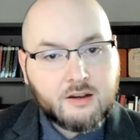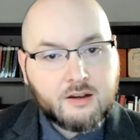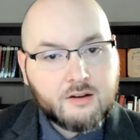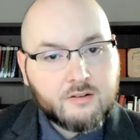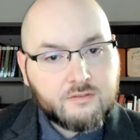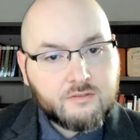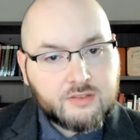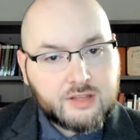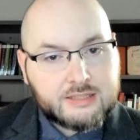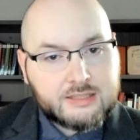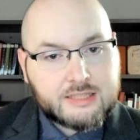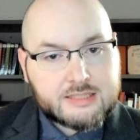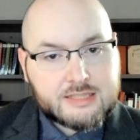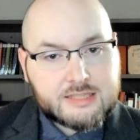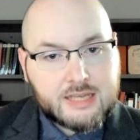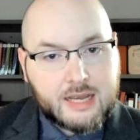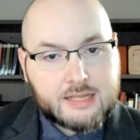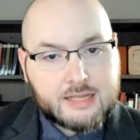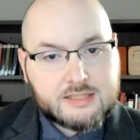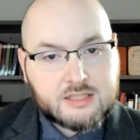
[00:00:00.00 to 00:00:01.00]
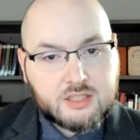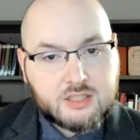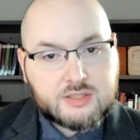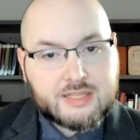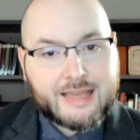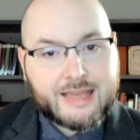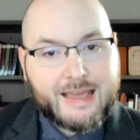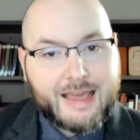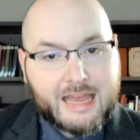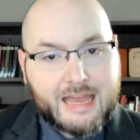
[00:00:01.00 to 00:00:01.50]
Fleet decides to use
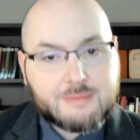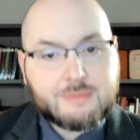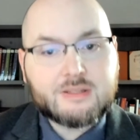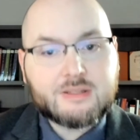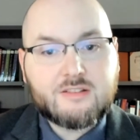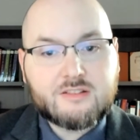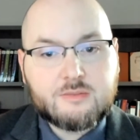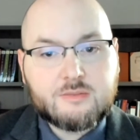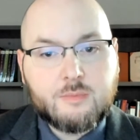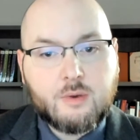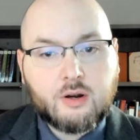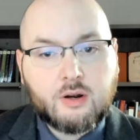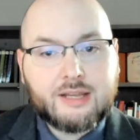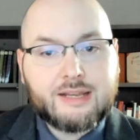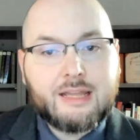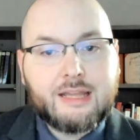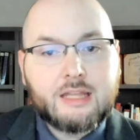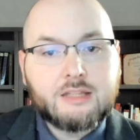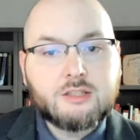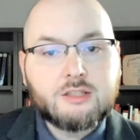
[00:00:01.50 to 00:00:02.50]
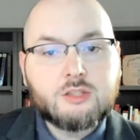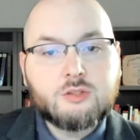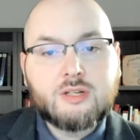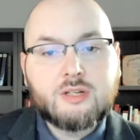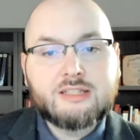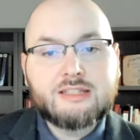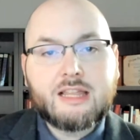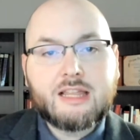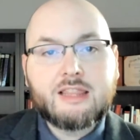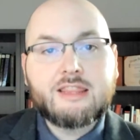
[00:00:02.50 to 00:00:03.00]
the aspect of smoking to
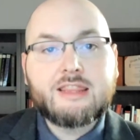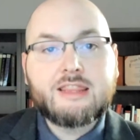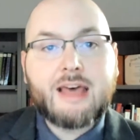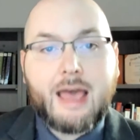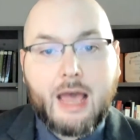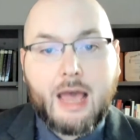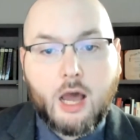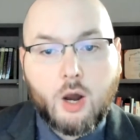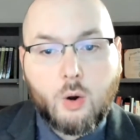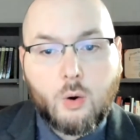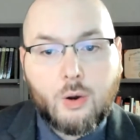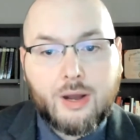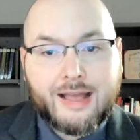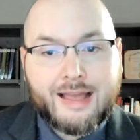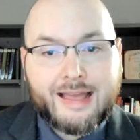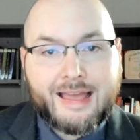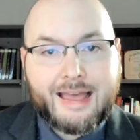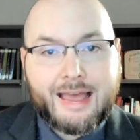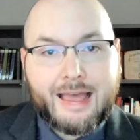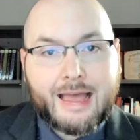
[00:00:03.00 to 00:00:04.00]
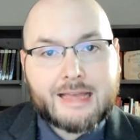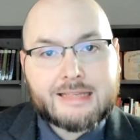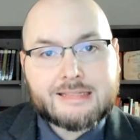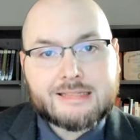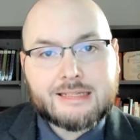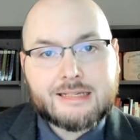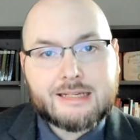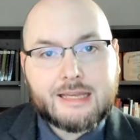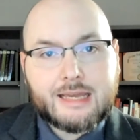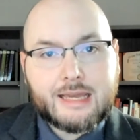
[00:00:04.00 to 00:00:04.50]
treat the thou as
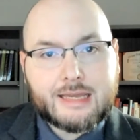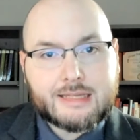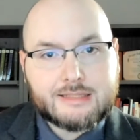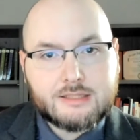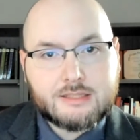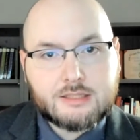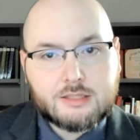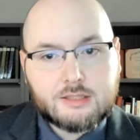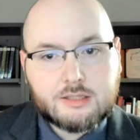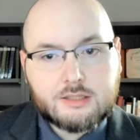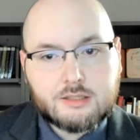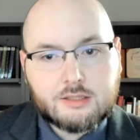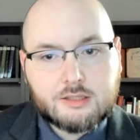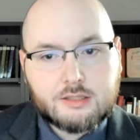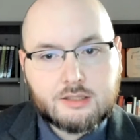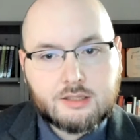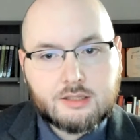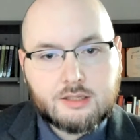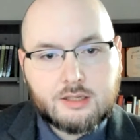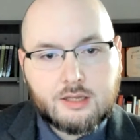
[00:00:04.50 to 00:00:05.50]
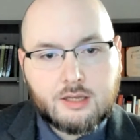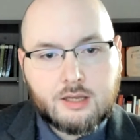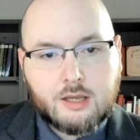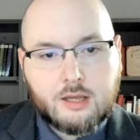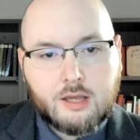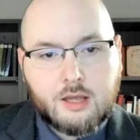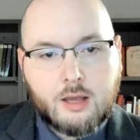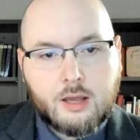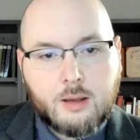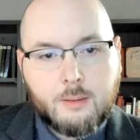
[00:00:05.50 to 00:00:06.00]
an it.
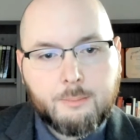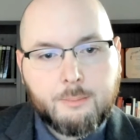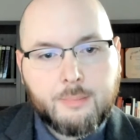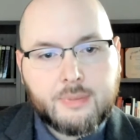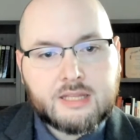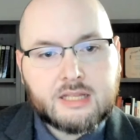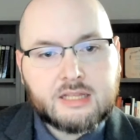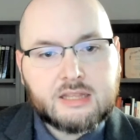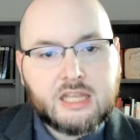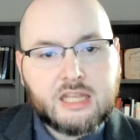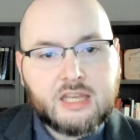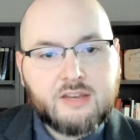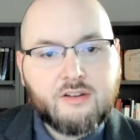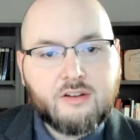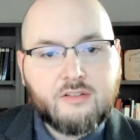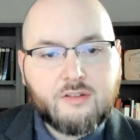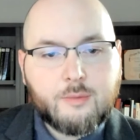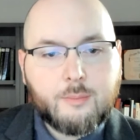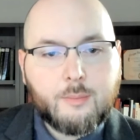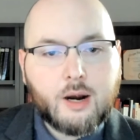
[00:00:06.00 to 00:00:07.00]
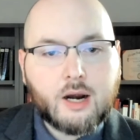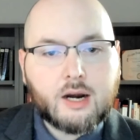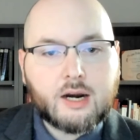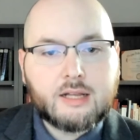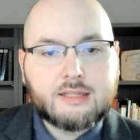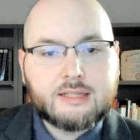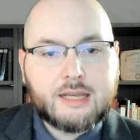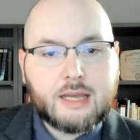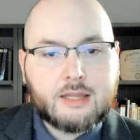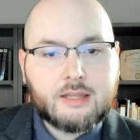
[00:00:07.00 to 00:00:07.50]
But the leaving of a mark
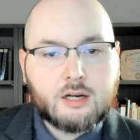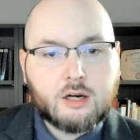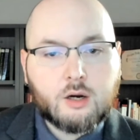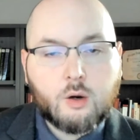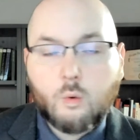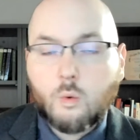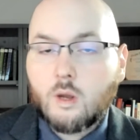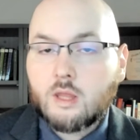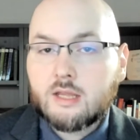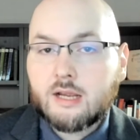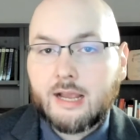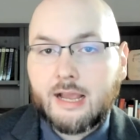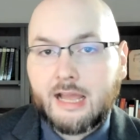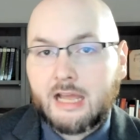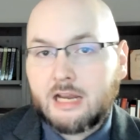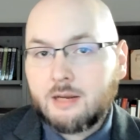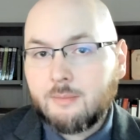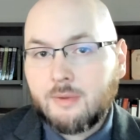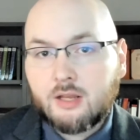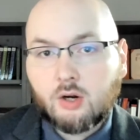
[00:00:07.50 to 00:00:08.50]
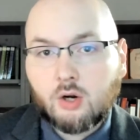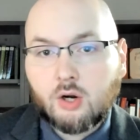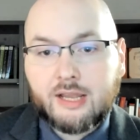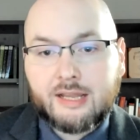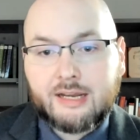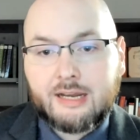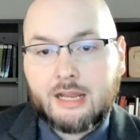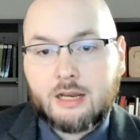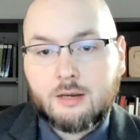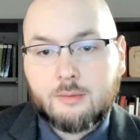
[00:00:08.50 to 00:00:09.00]
on the other, whether animate or
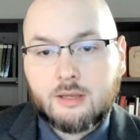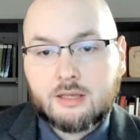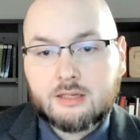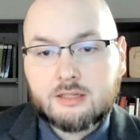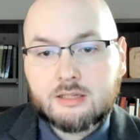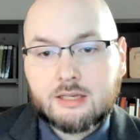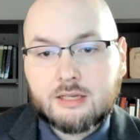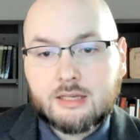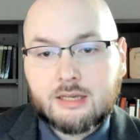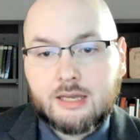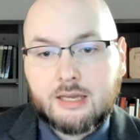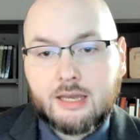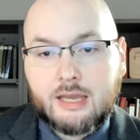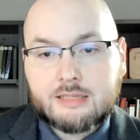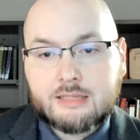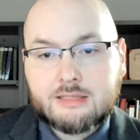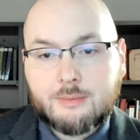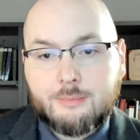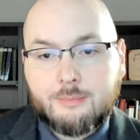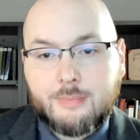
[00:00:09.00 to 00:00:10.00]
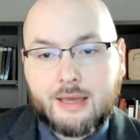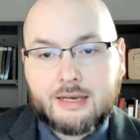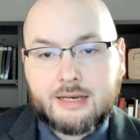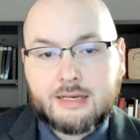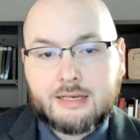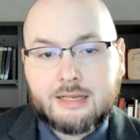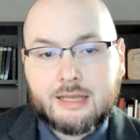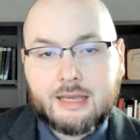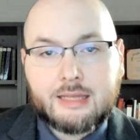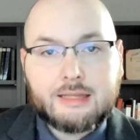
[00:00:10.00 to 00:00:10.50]
inanimate, is
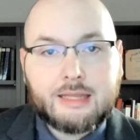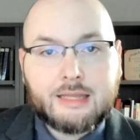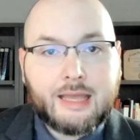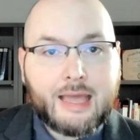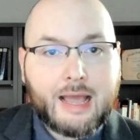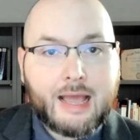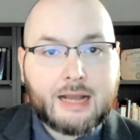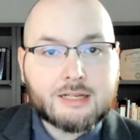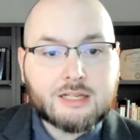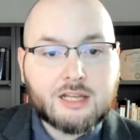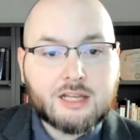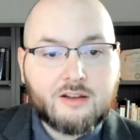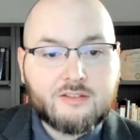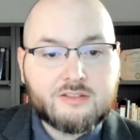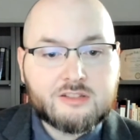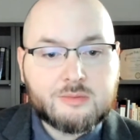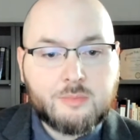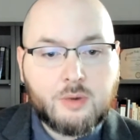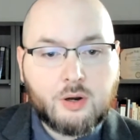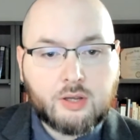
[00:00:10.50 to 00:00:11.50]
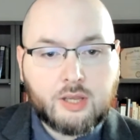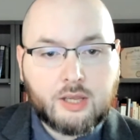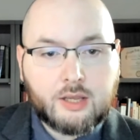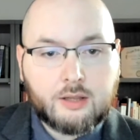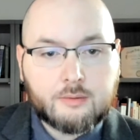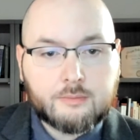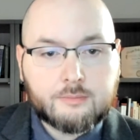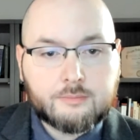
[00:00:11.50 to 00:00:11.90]
embedded in the act of smoking.